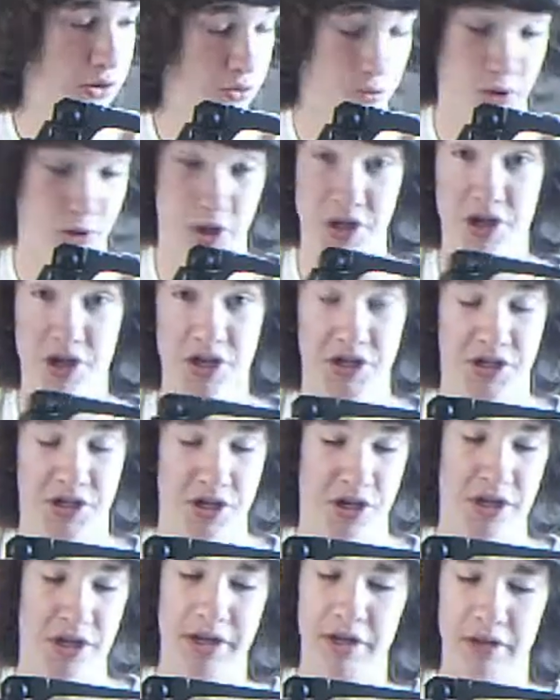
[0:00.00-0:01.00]
a really nice
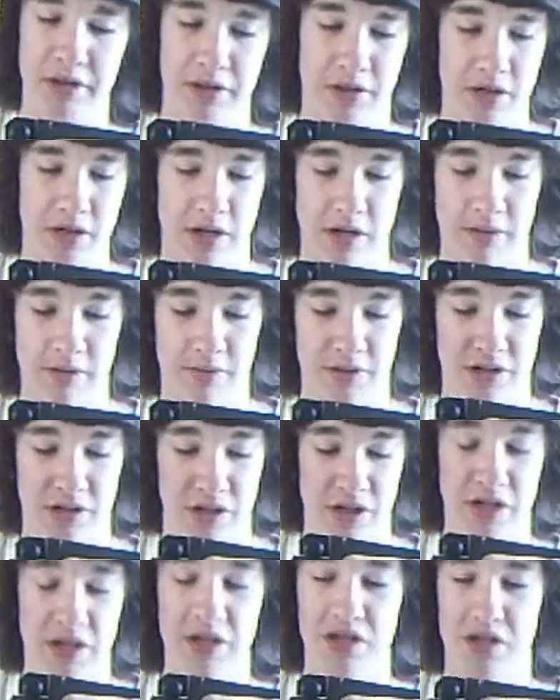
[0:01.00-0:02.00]
gun.
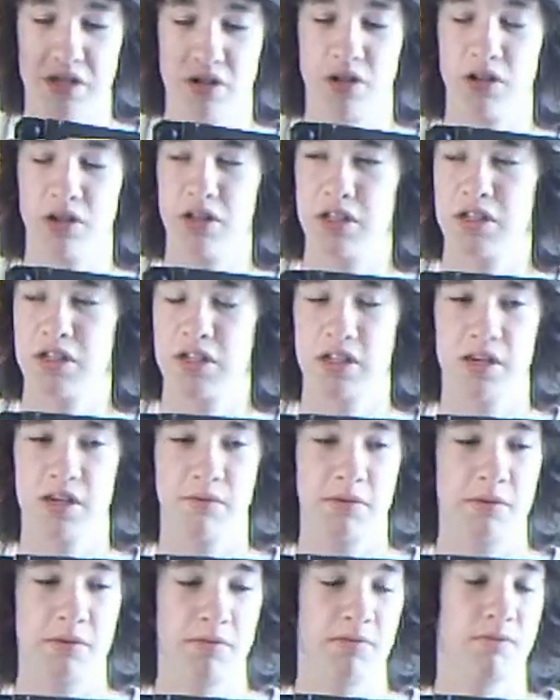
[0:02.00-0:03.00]
It is totally
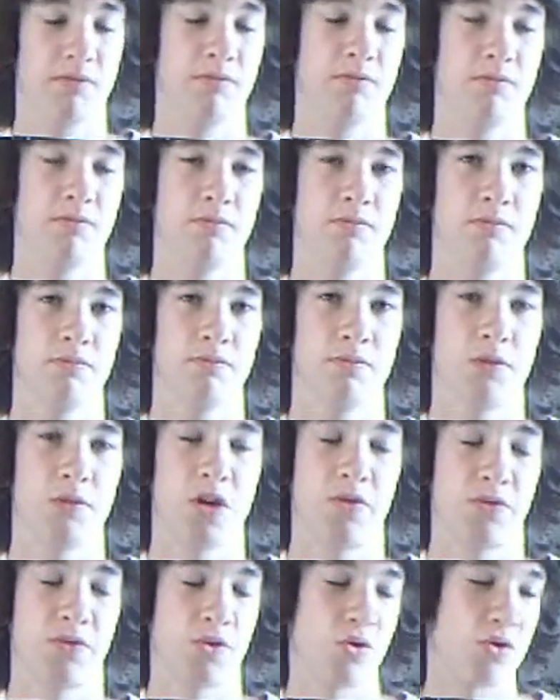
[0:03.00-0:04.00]

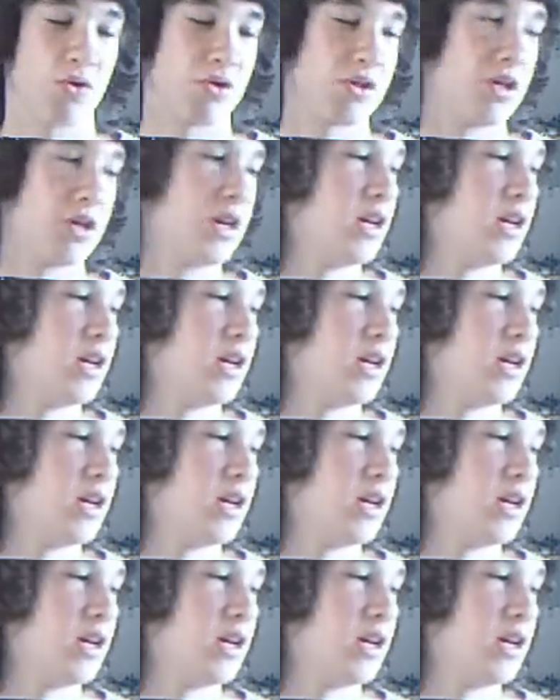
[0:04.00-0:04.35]
of course,